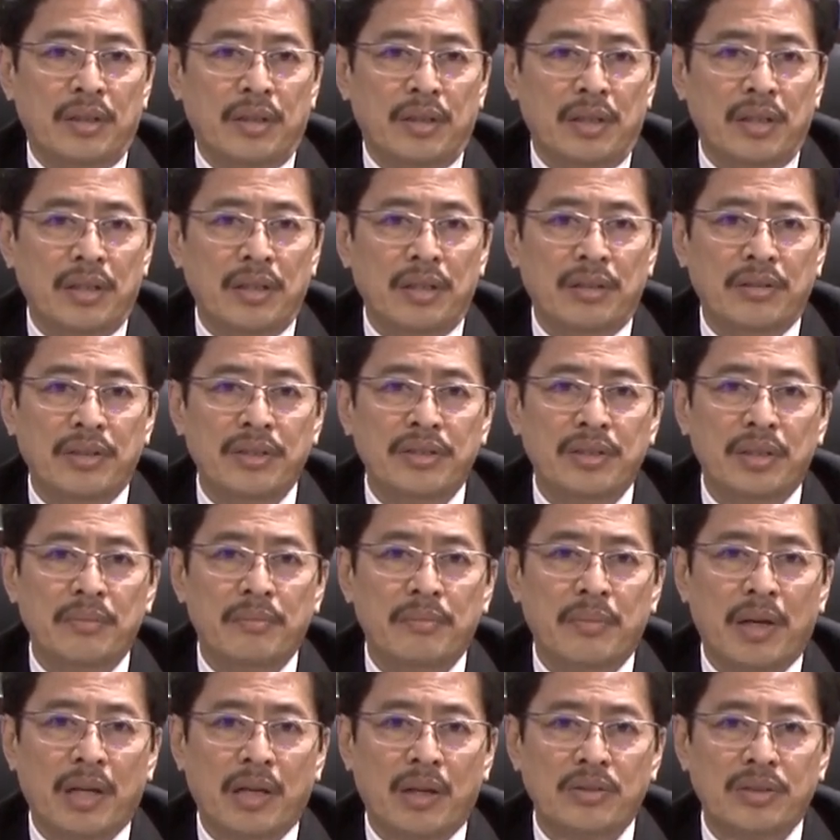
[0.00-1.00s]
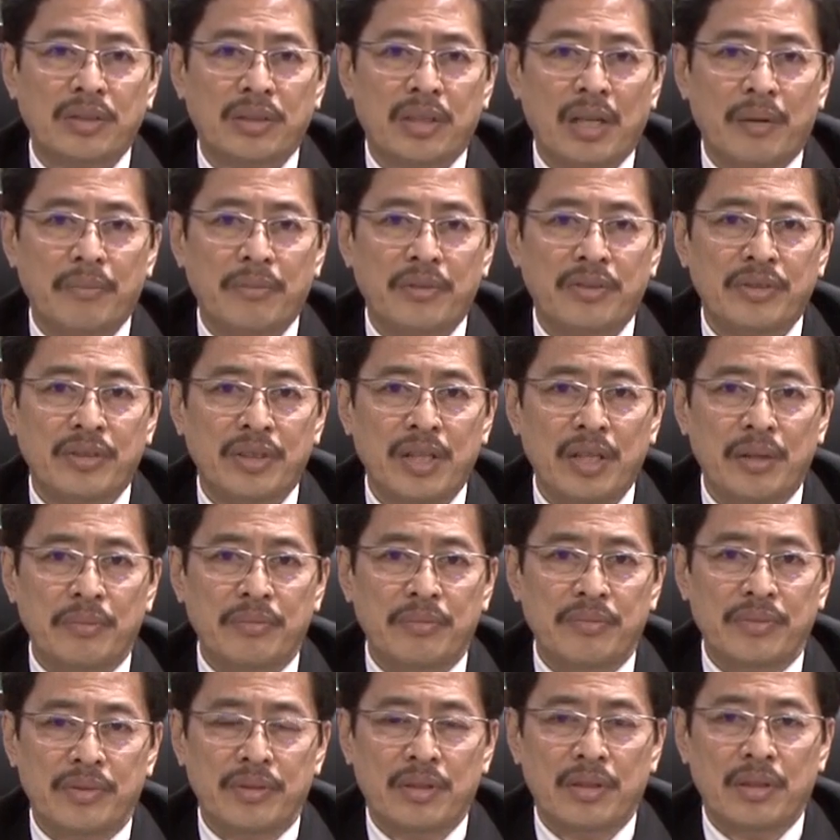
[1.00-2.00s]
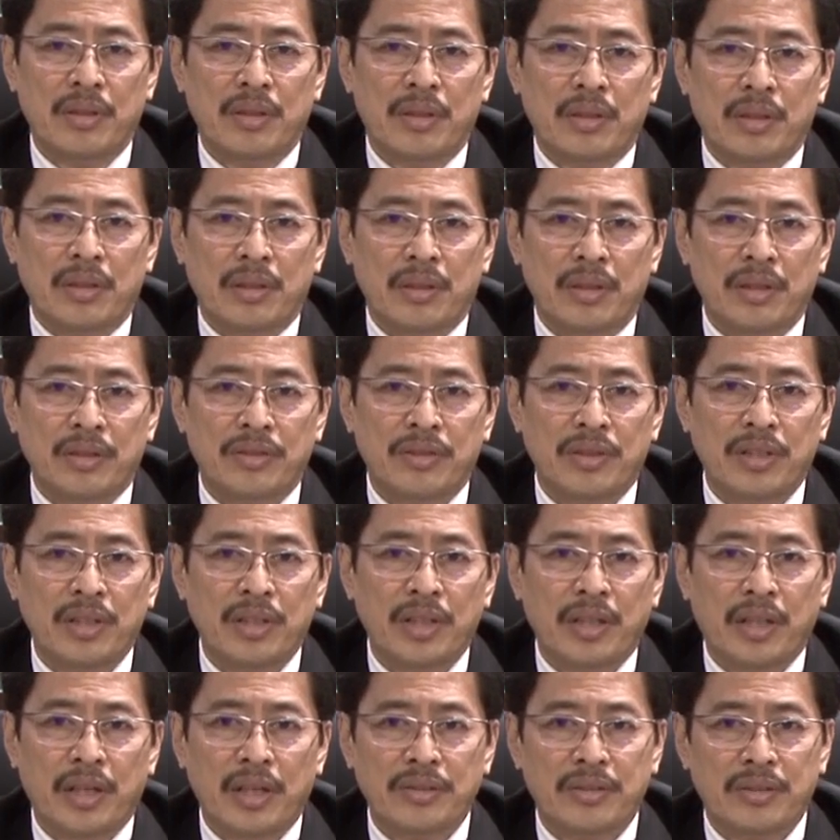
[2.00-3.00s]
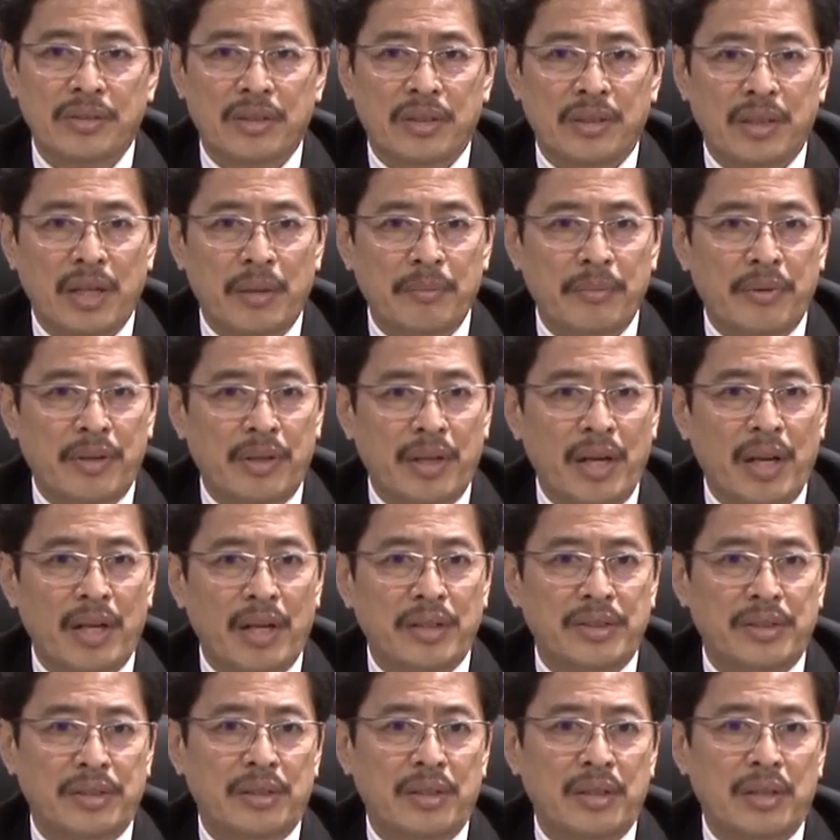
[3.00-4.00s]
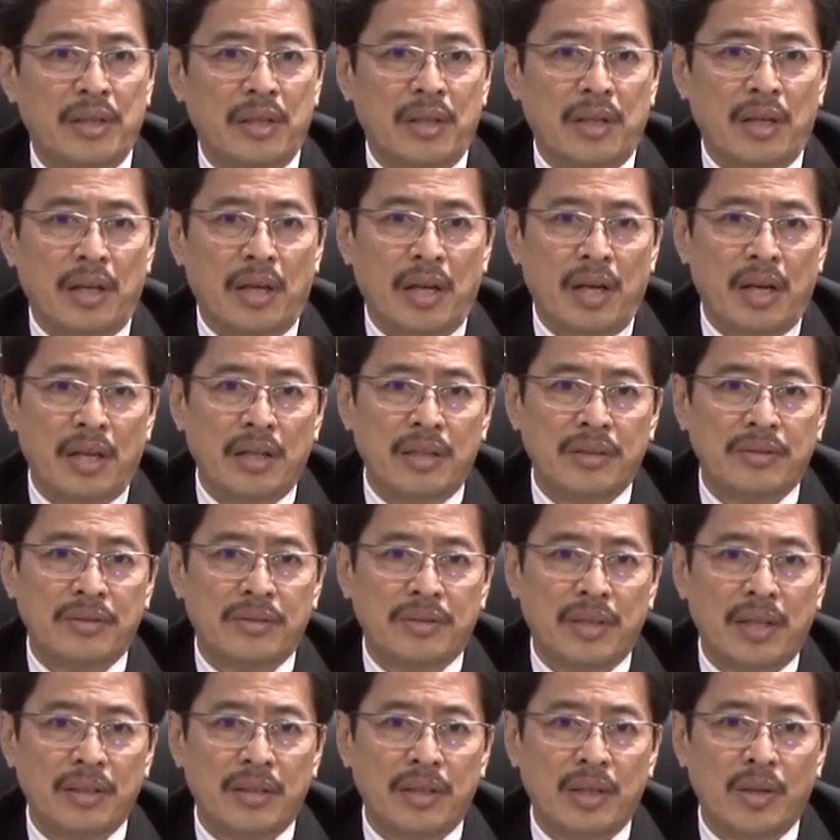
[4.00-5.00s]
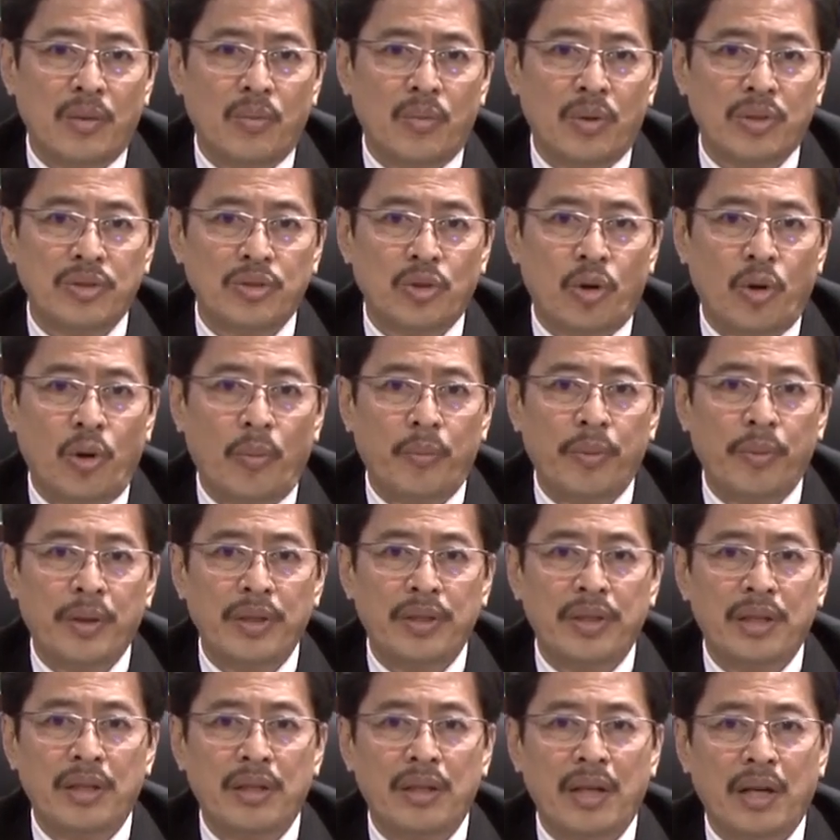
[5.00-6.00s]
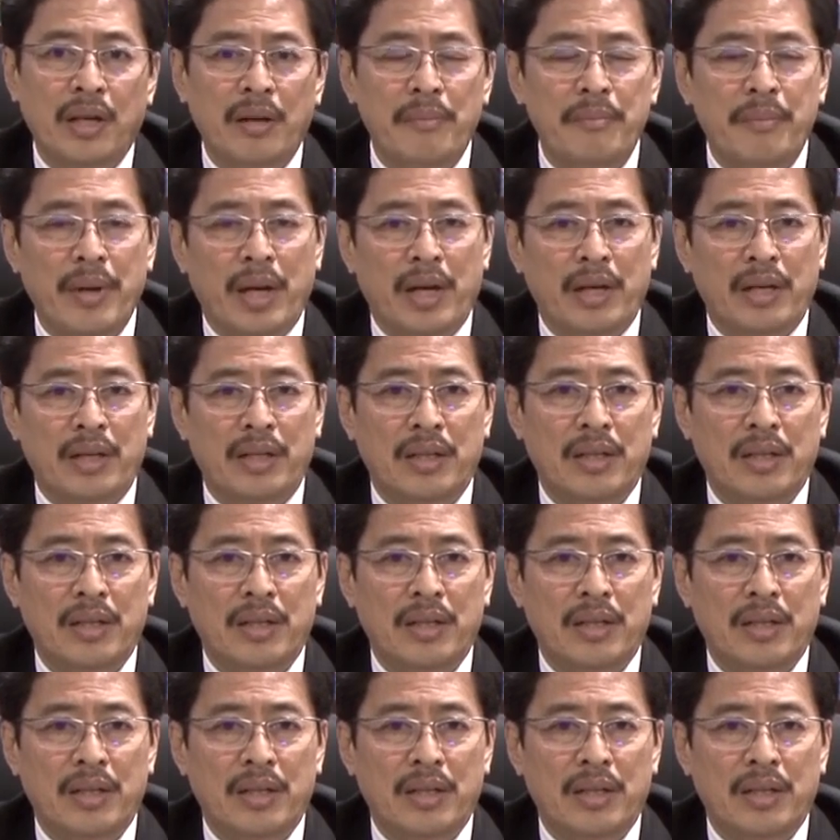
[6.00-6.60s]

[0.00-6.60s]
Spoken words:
In the recent Macau scam schemes, the syndicates crashed and the center was operating like a bank.